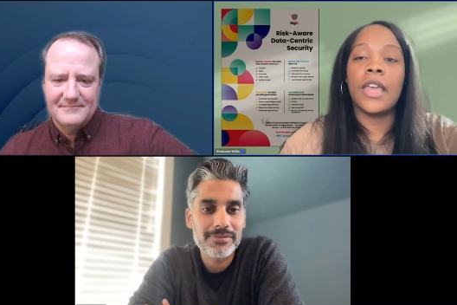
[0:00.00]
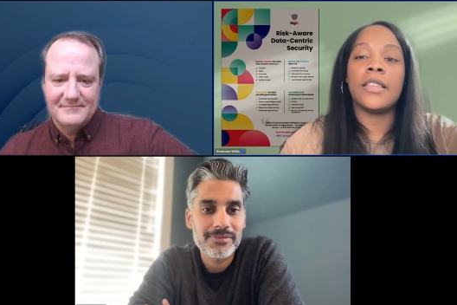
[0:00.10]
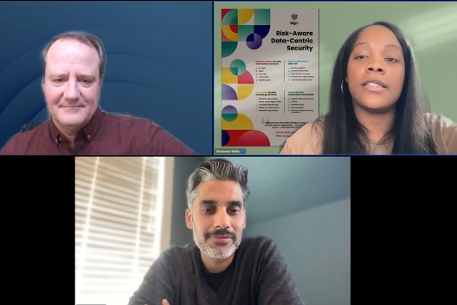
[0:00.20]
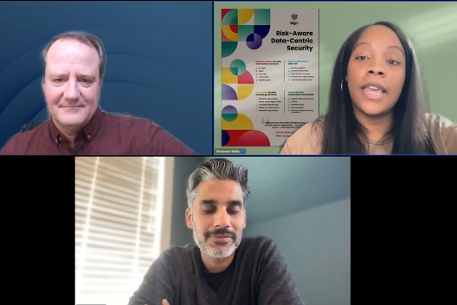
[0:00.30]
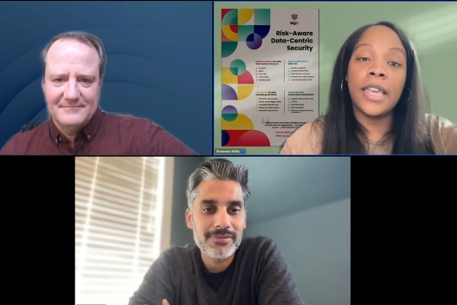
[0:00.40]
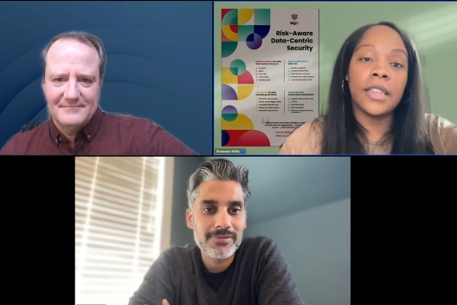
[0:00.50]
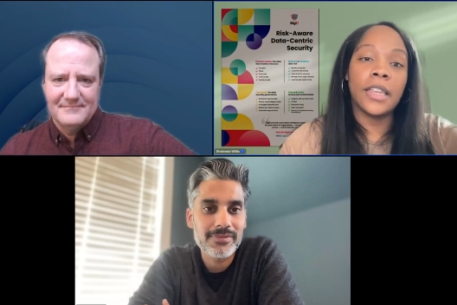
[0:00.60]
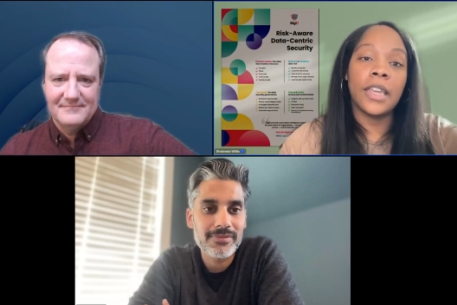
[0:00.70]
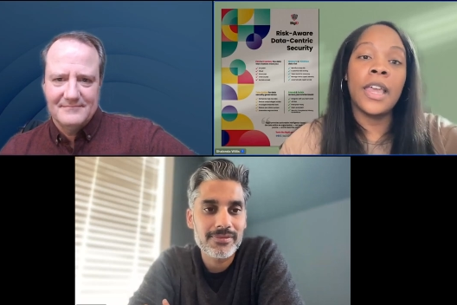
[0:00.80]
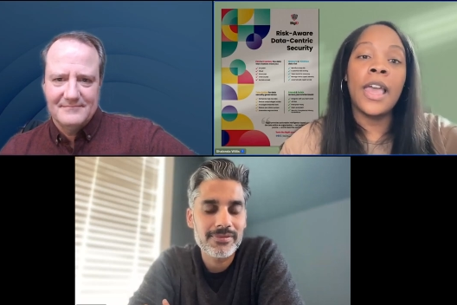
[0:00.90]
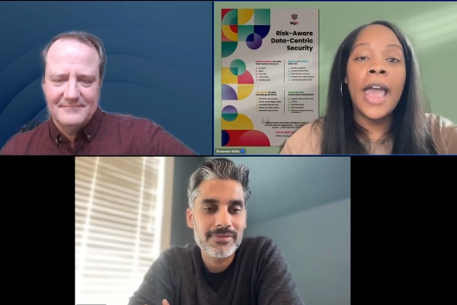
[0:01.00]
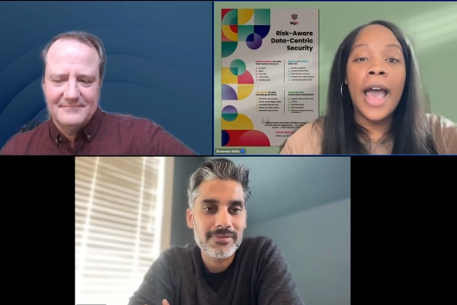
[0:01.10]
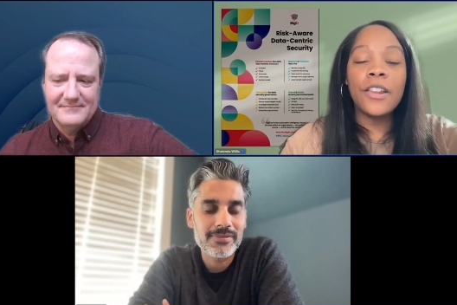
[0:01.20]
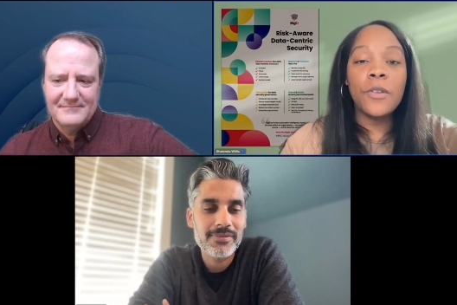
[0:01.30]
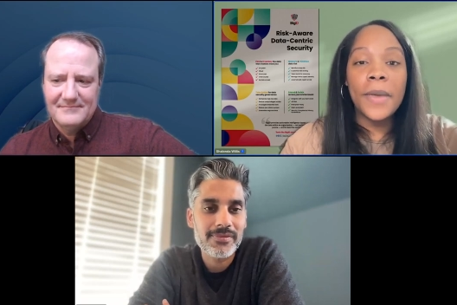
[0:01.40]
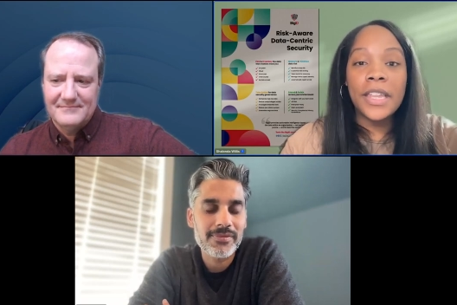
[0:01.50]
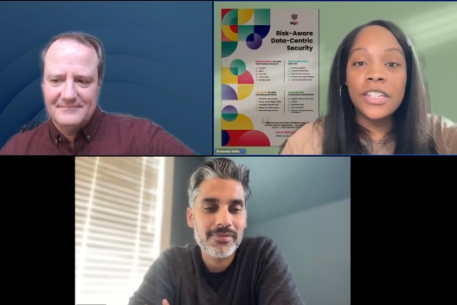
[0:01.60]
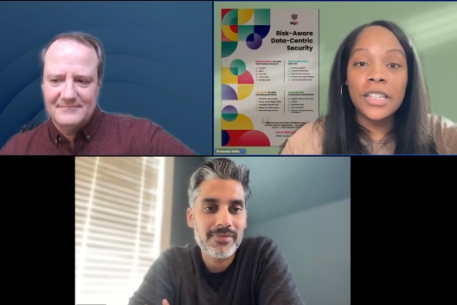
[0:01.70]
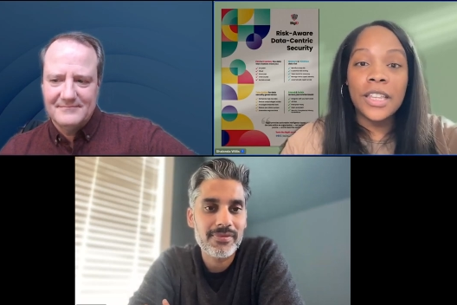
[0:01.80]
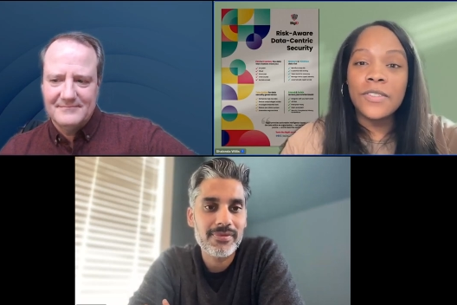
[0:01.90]
Speaker 1: And secondly, how do you
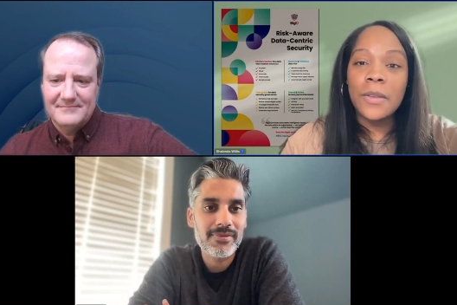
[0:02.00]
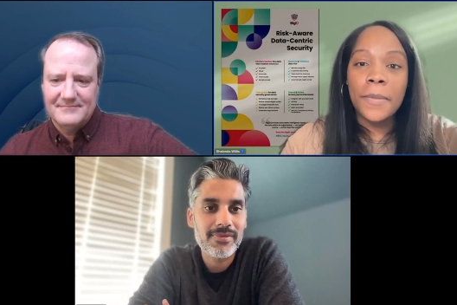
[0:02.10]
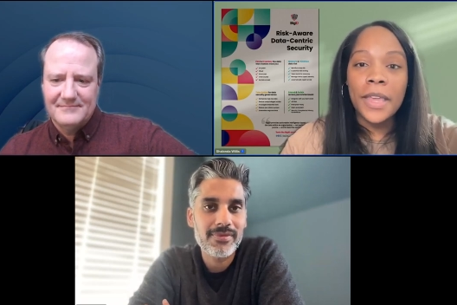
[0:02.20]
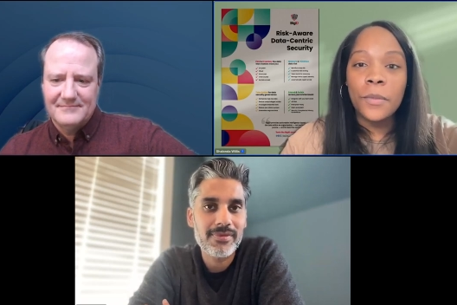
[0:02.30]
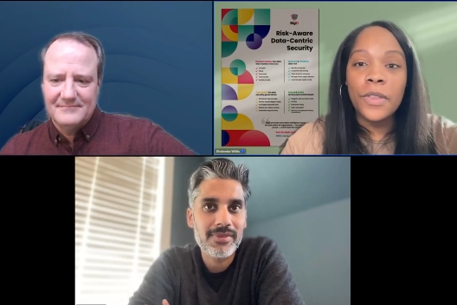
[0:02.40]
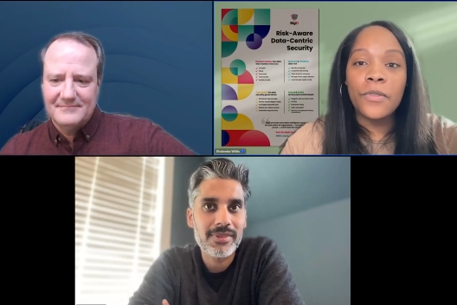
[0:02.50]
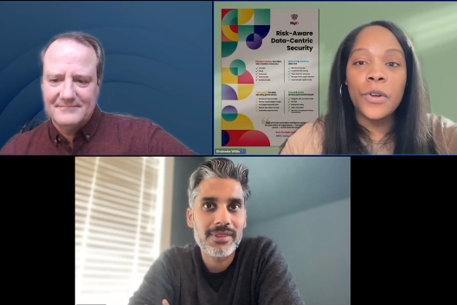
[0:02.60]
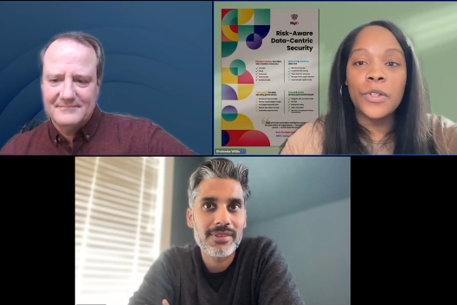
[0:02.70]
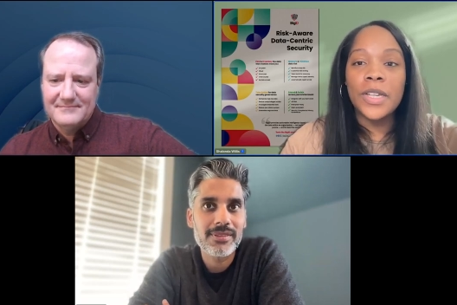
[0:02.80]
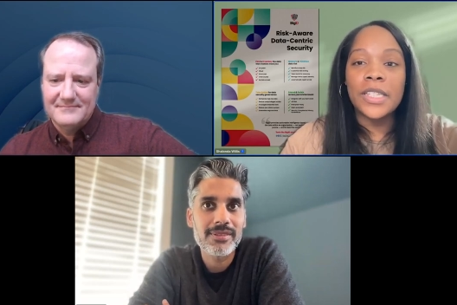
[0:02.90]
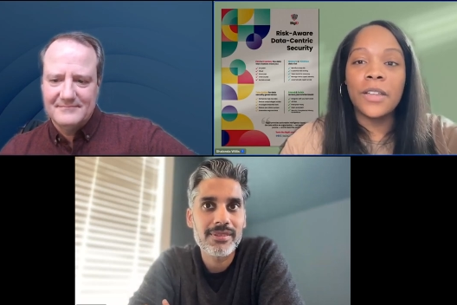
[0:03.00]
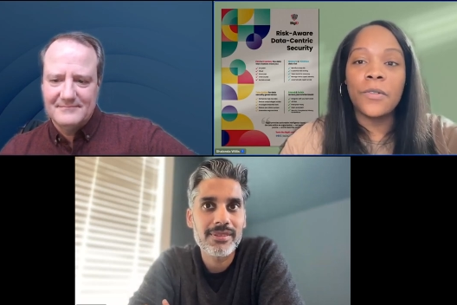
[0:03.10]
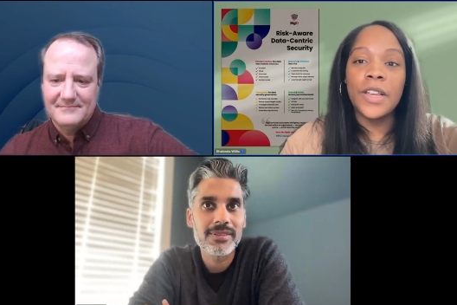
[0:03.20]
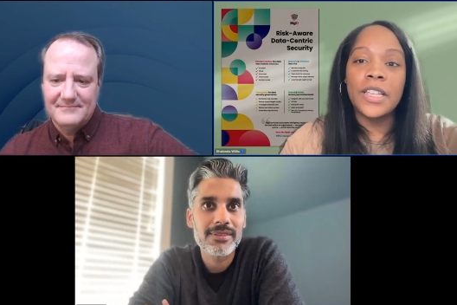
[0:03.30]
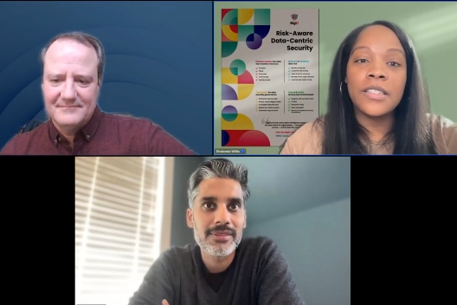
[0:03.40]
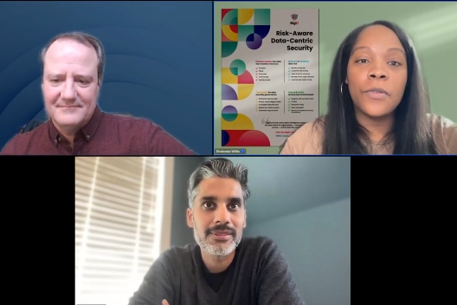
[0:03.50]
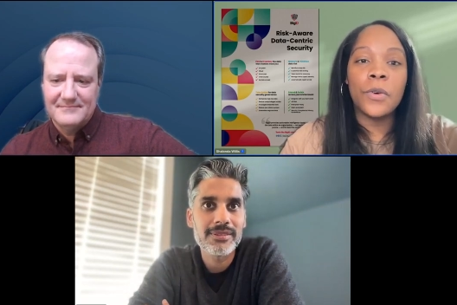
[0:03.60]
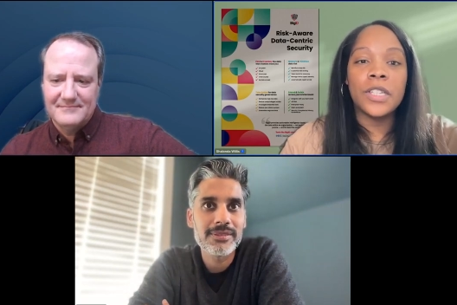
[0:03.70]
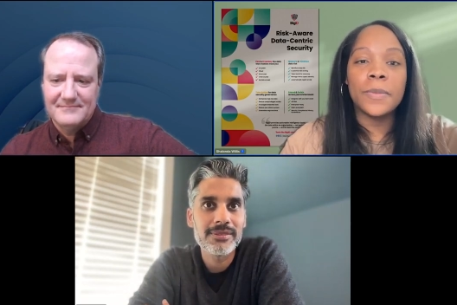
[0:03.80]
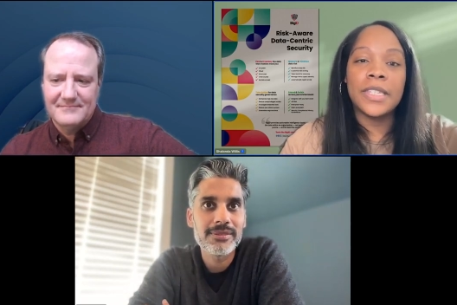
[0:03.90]
manage to leave some bandwidth for addressing risks
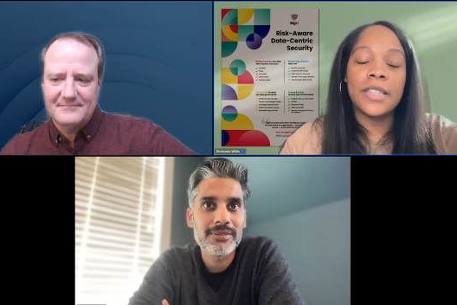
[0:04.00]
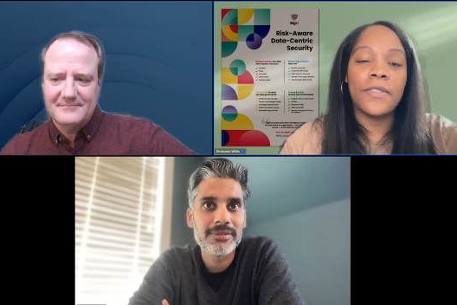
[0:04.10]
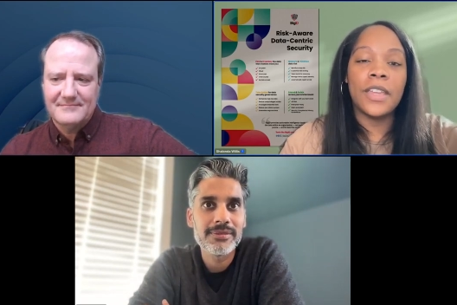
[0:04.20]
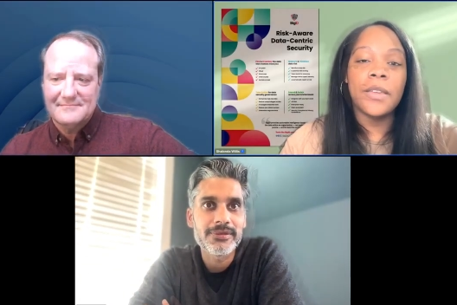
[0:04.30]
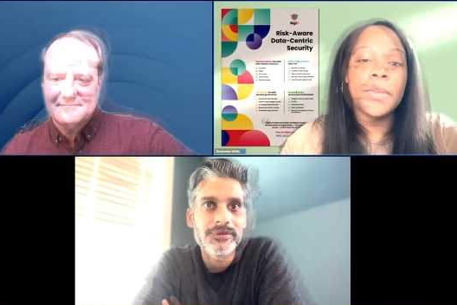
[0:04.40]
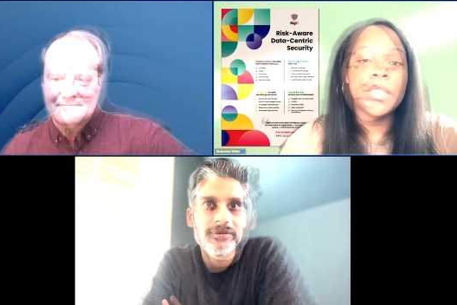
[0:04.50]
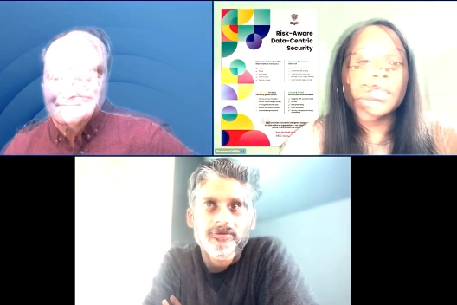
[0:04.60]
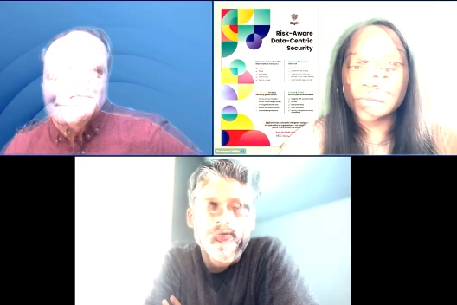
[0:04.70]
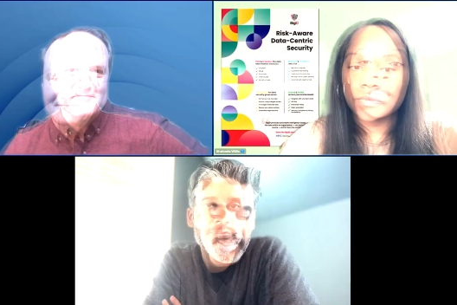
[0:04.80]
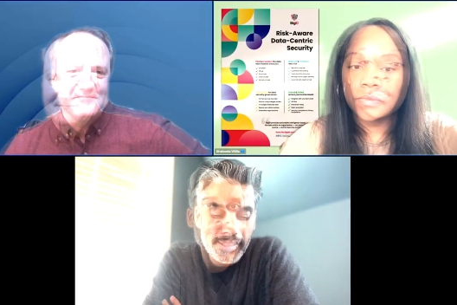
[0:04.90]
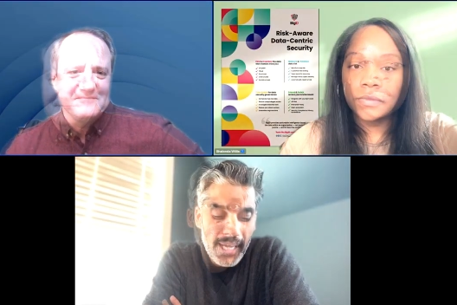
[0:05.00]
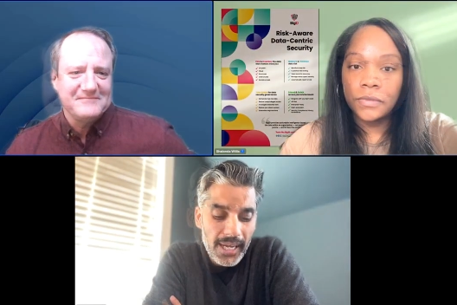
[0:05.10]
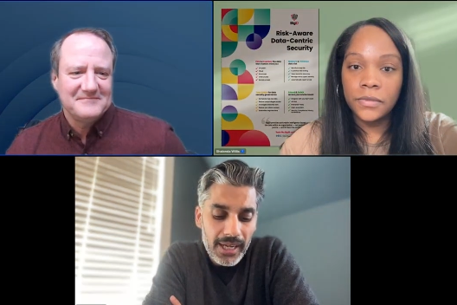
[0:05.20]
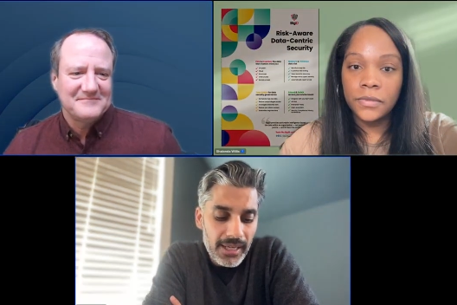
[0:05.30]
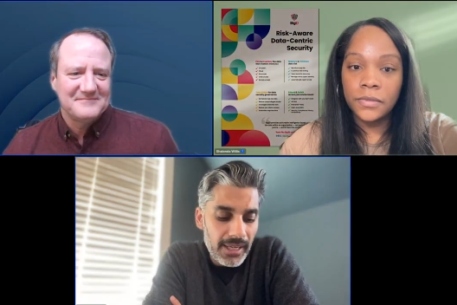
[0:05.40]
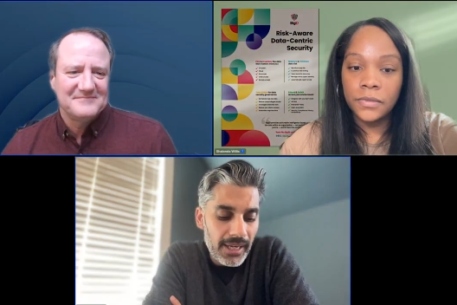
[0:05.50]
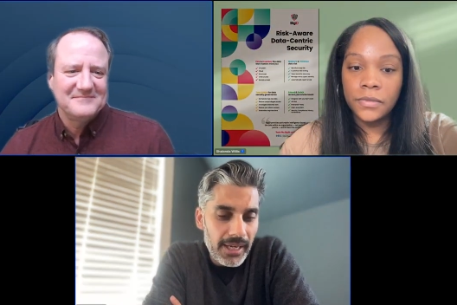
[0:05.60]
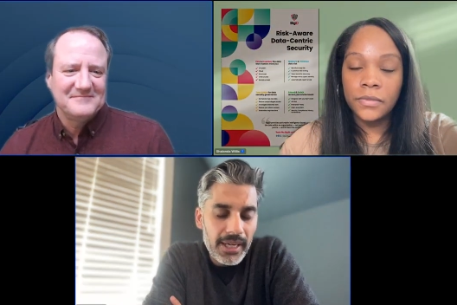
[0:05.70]
for a specific business? Yeah,